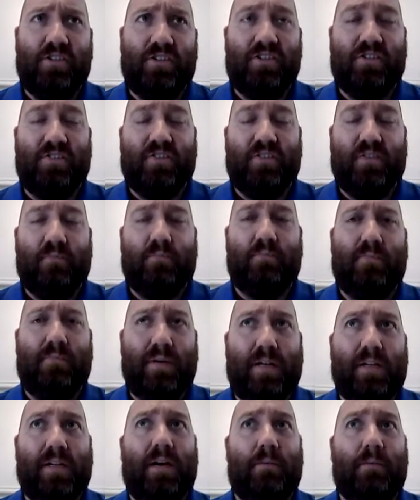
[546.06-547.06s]
just
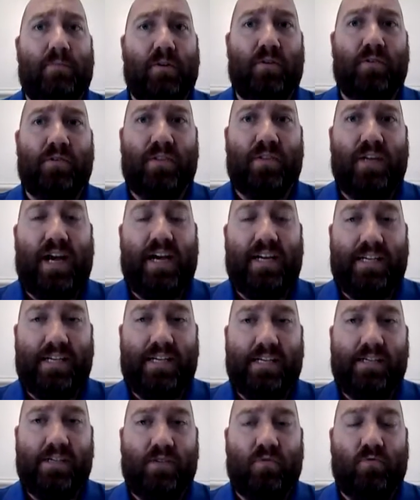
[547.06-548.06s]
build up those
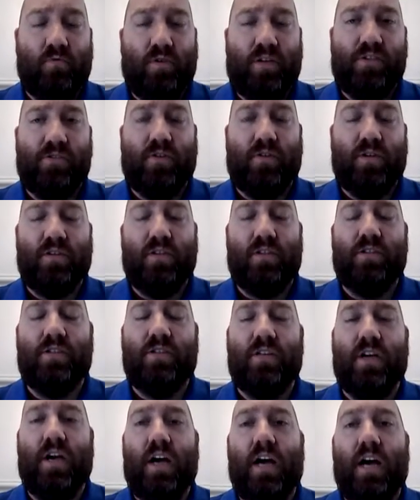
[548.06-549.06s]
ideas and resources.